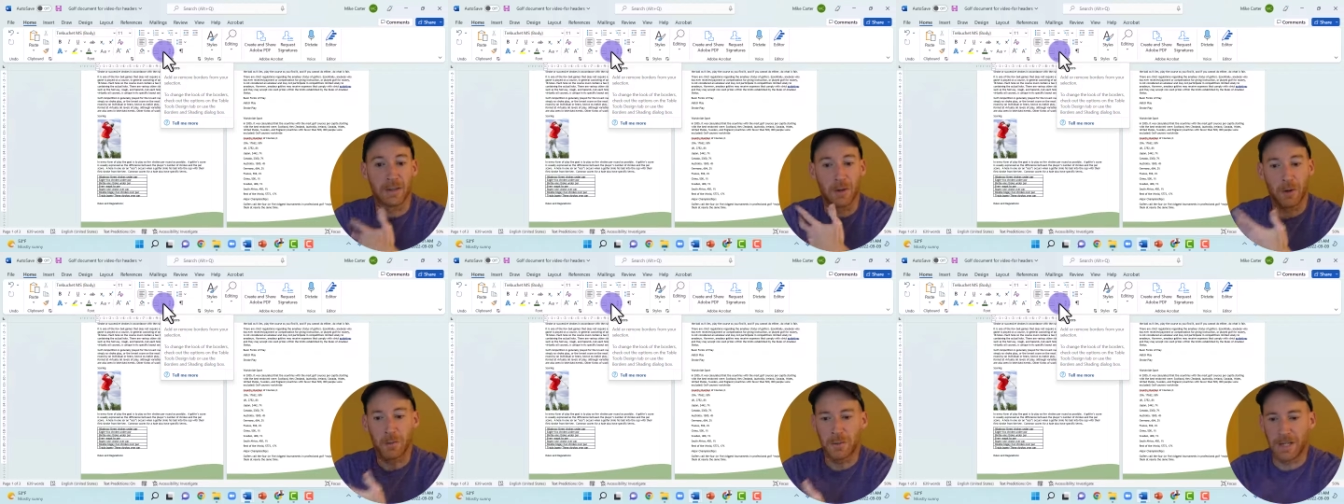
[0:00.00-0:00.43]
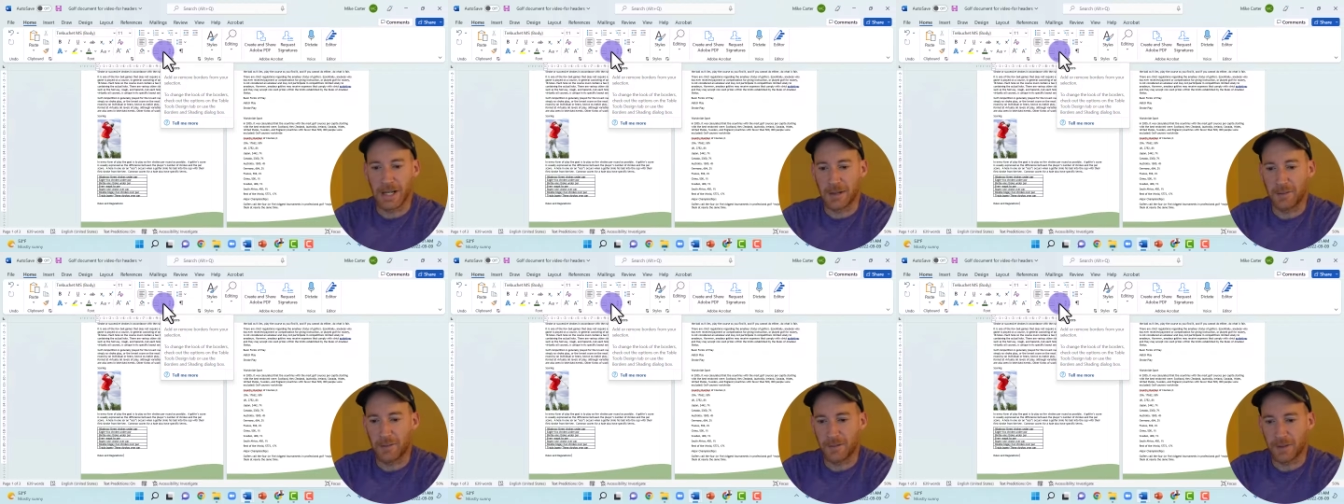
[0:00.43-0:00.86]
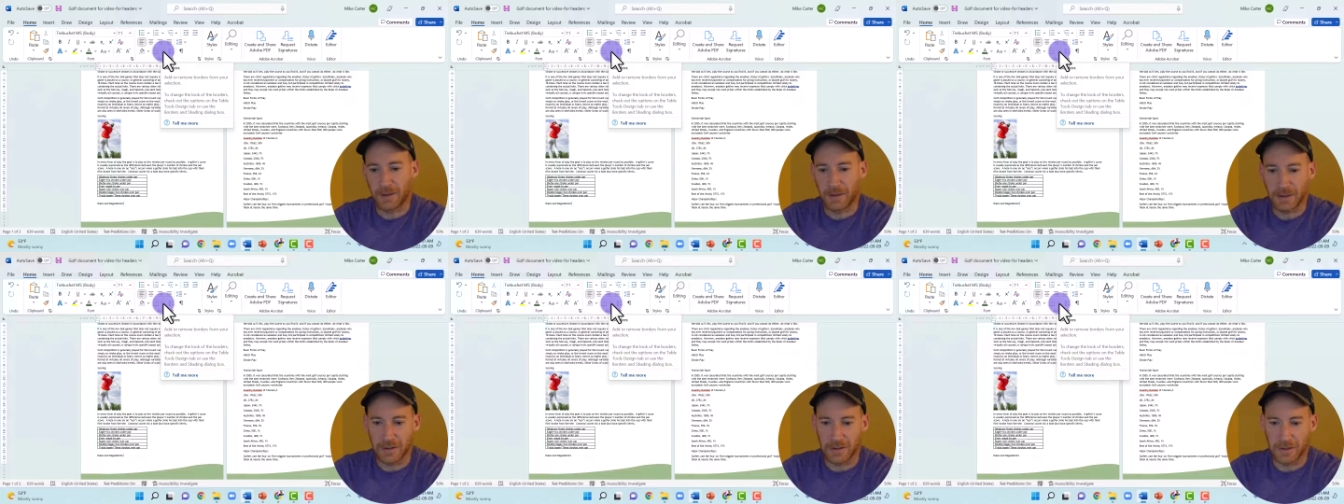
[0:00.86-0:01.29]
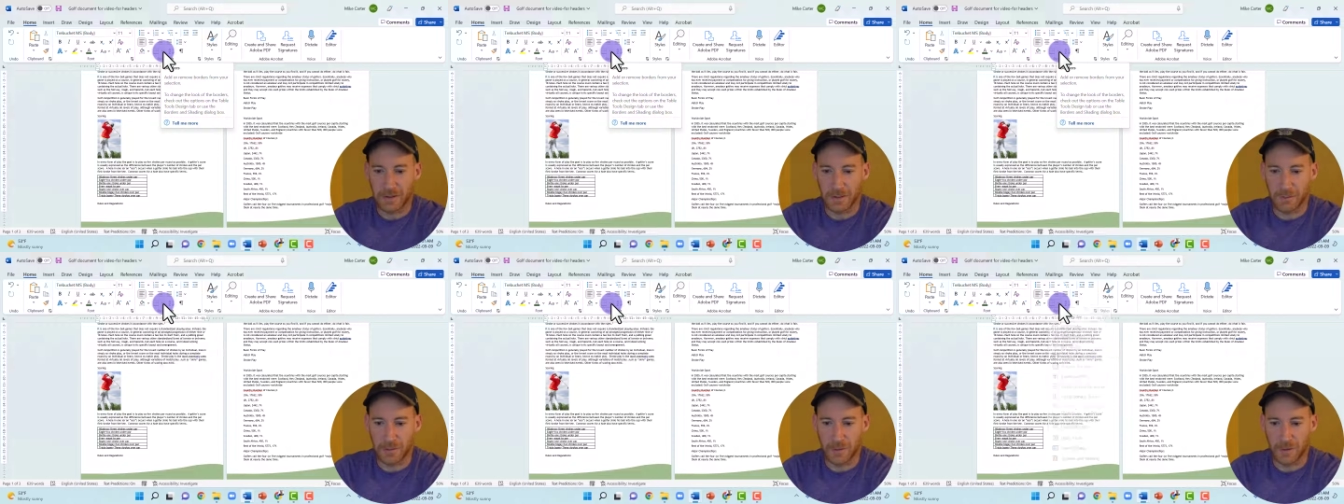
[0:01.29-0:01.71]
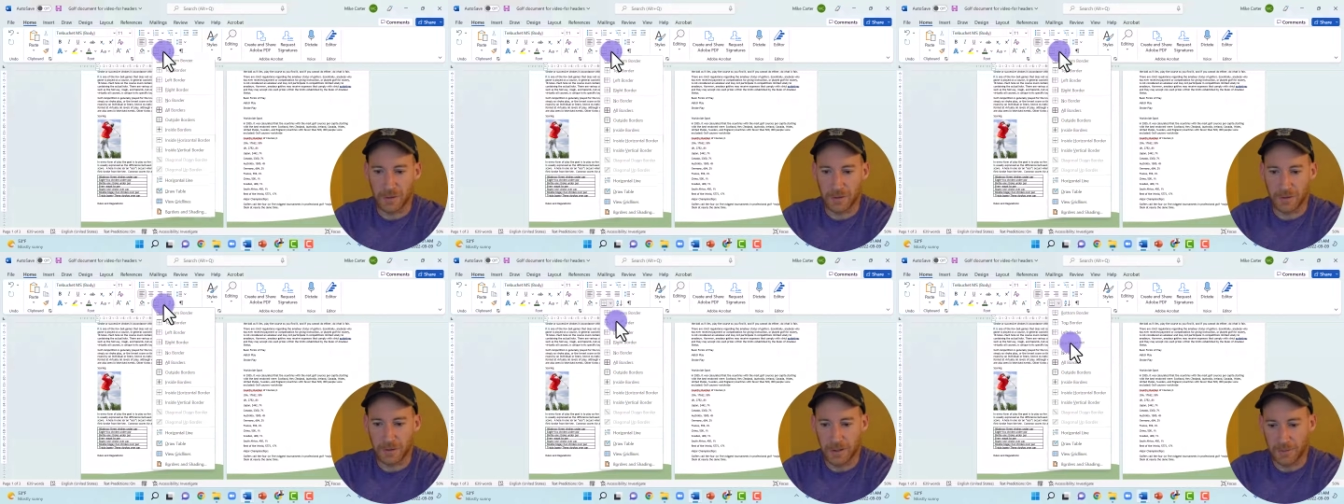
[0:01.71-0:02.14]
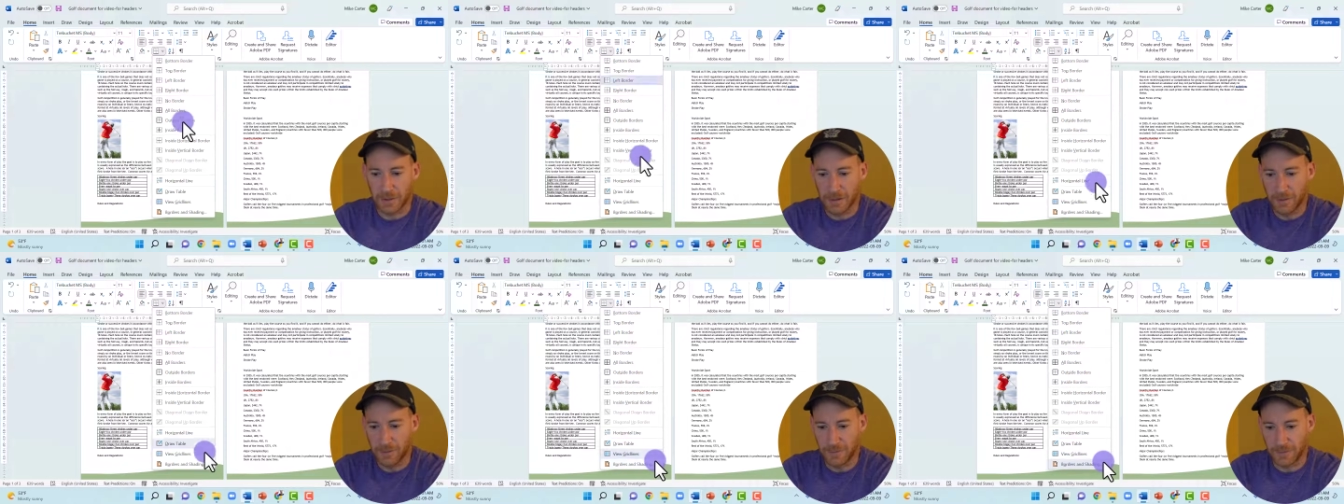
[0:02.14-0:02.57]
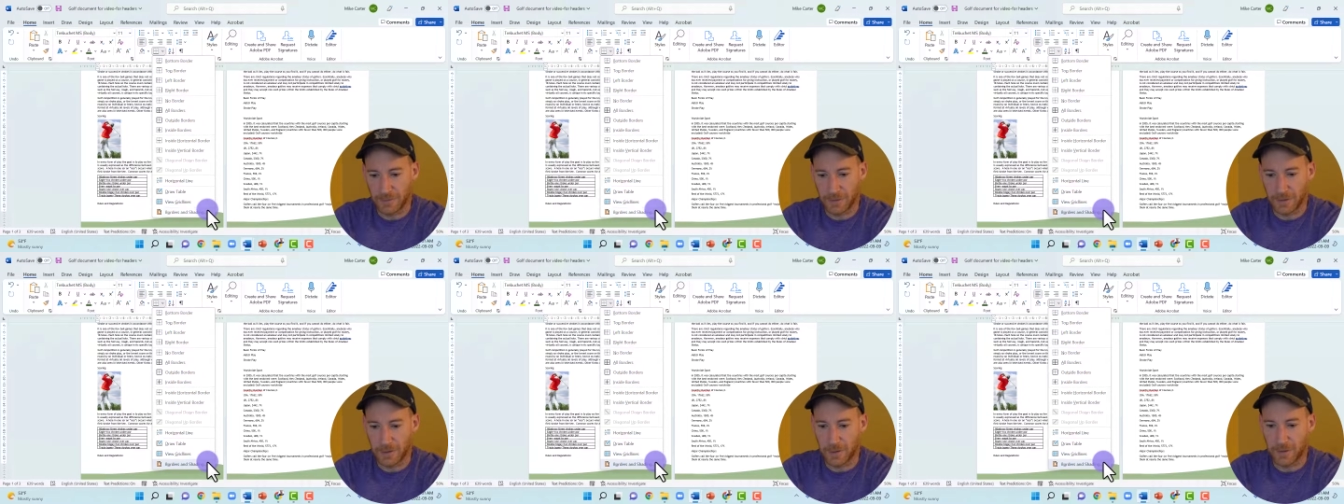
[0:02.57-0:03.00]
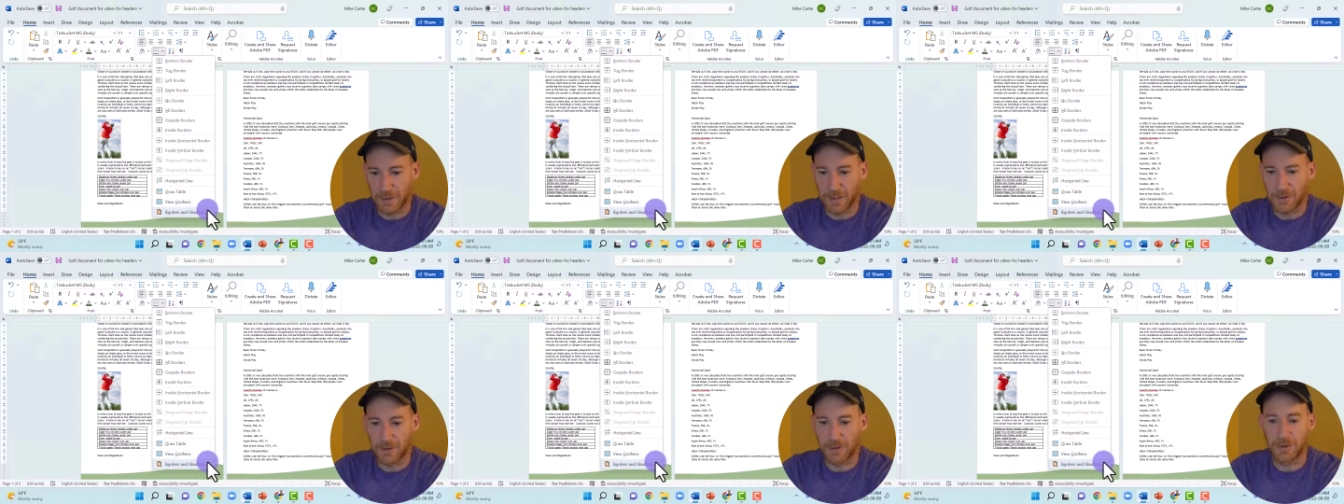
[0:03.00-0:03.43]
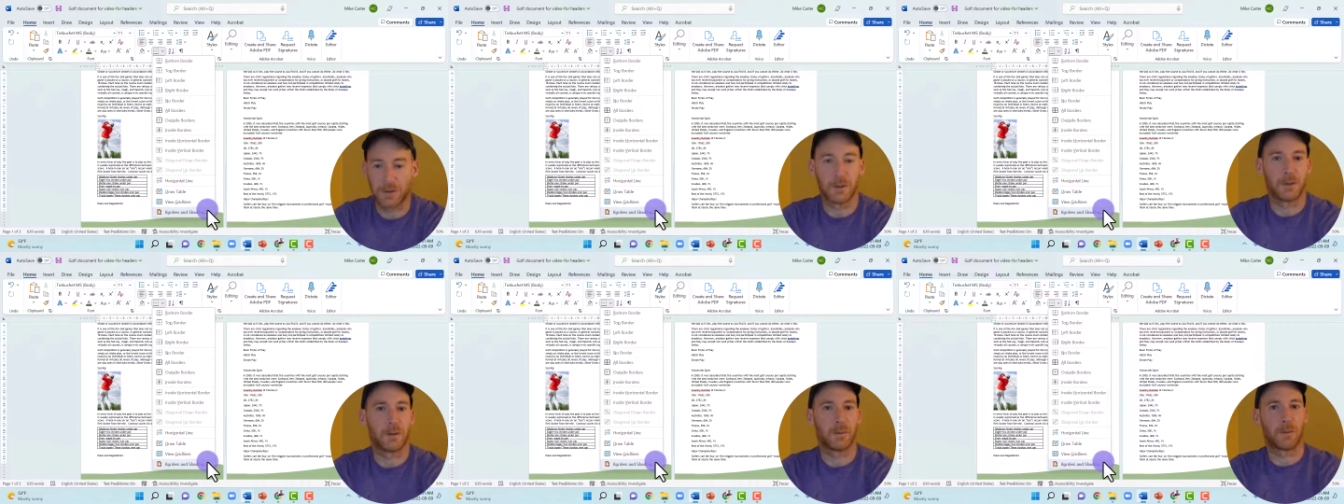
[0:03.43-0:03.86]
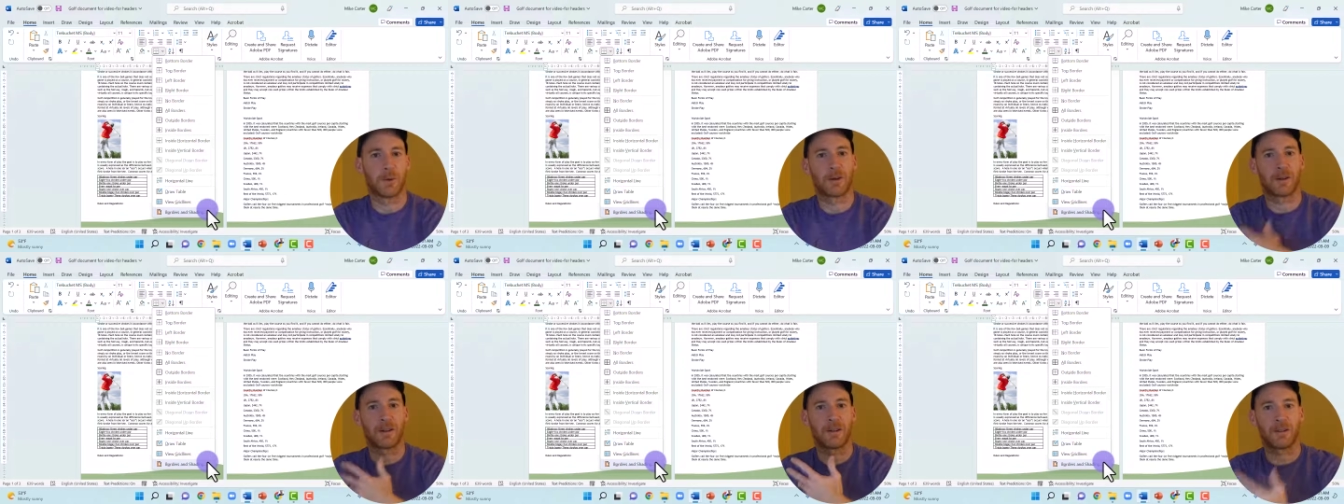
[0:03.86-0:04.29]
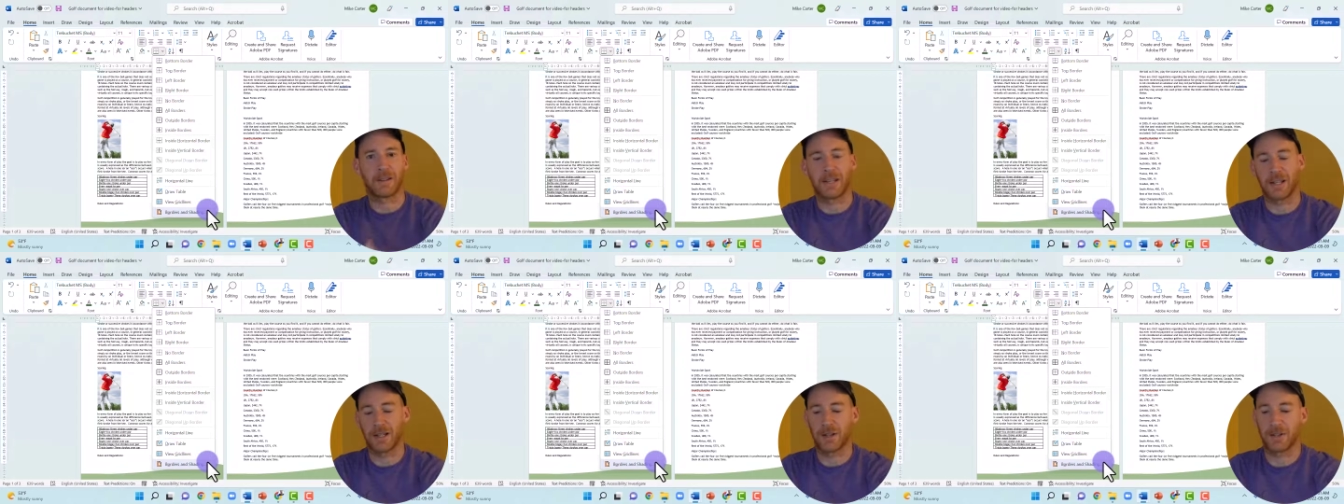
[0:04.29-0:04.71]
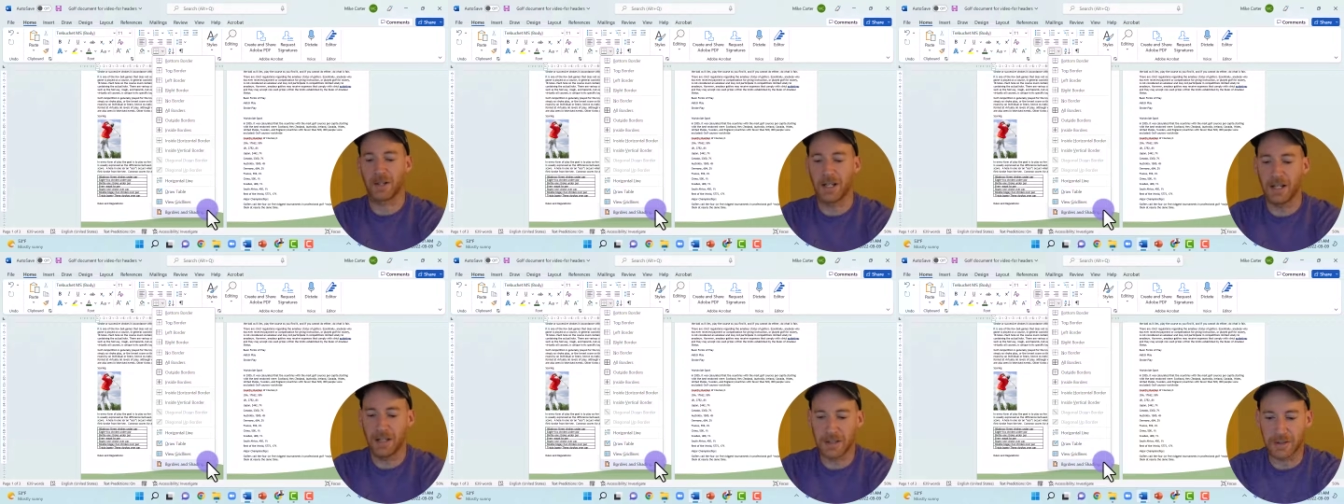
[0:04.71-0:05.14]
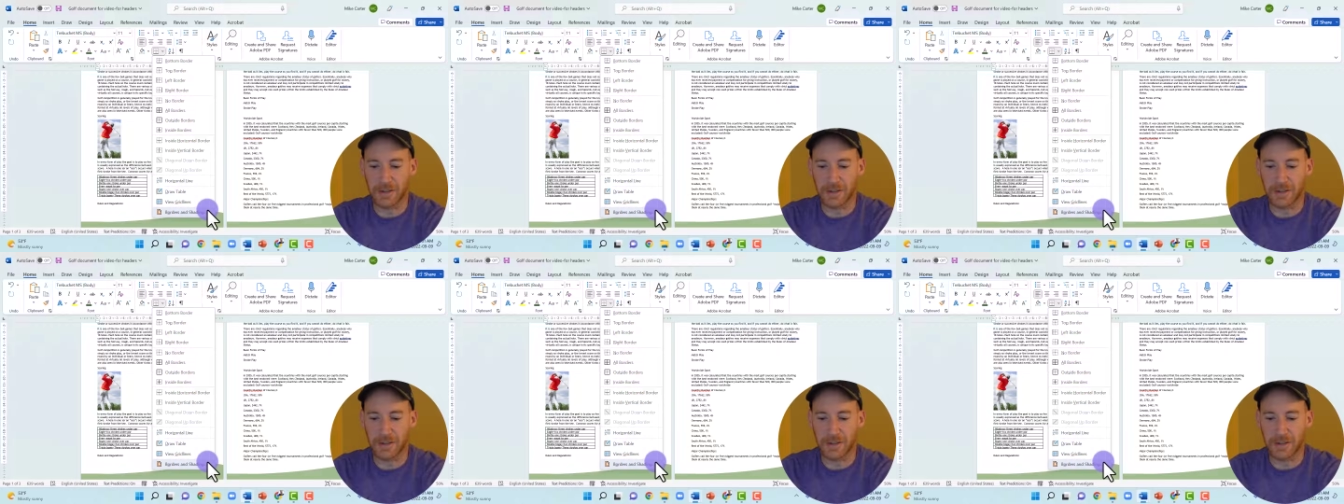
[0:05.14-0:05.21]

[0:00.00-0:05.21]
in the Home tab, click this borders drop arrow, Go down to borders and shading.